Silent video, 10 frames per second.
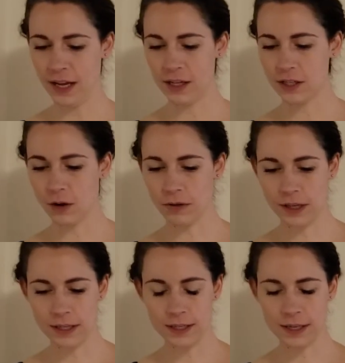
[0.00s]
So
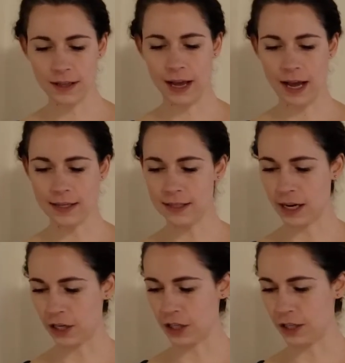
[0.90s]
this last
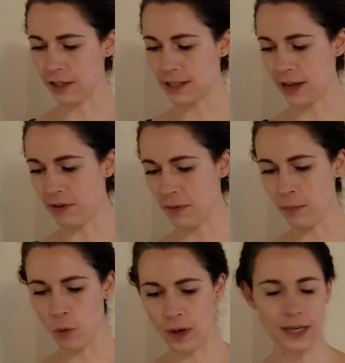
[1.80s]
section,
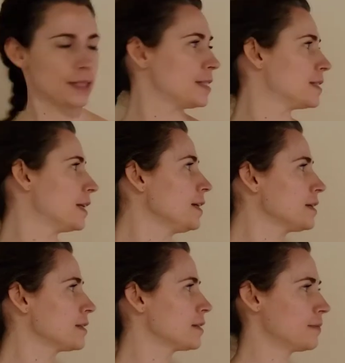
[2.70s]
7.6,
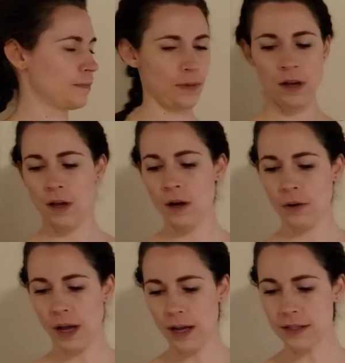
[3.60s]

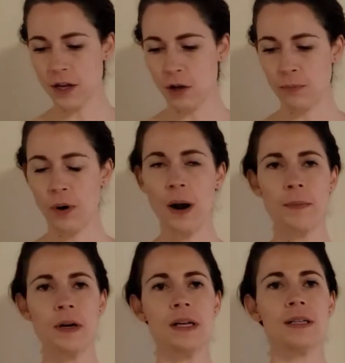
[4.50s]
okay, it's called
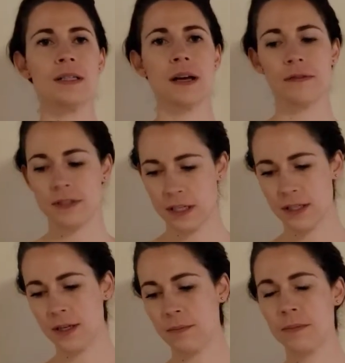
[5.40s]
Properties of
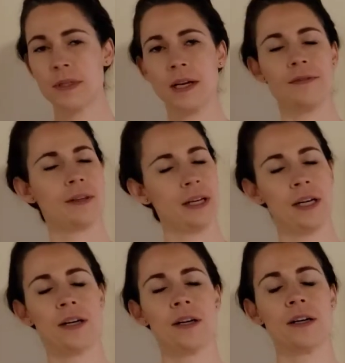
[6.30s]
Systems of
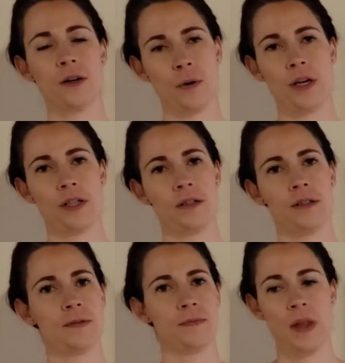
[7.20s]
Linear
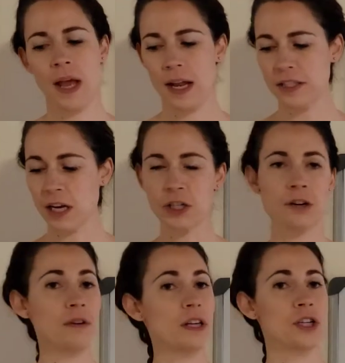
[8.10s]
Equations. And it's actually a
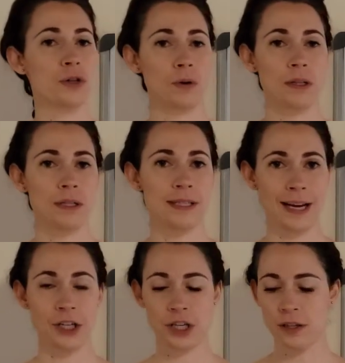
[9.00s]
really short
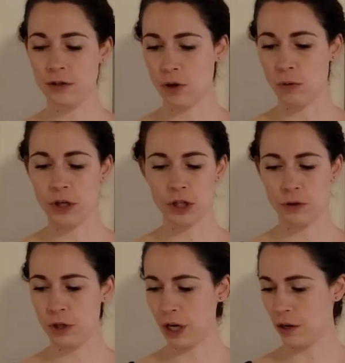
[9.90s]
section. There's only 2
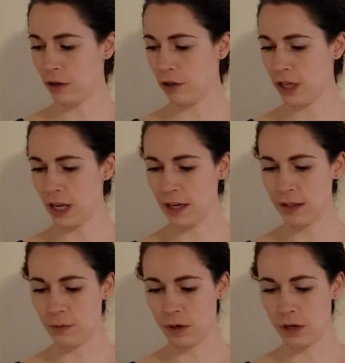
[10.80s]
check your understandings
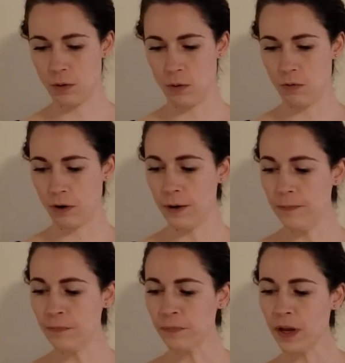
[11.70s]
we're going to go over.
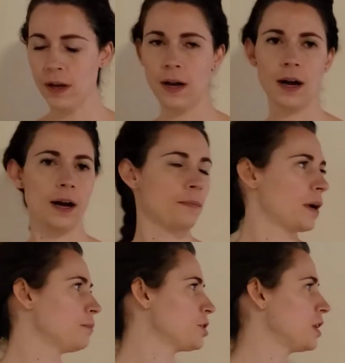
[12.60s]
But
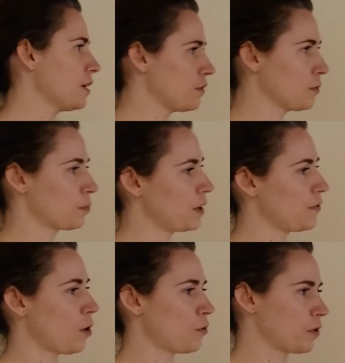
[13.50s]
I'm just going to give you a
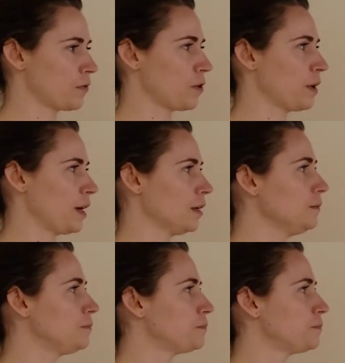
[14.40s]
brief overview here.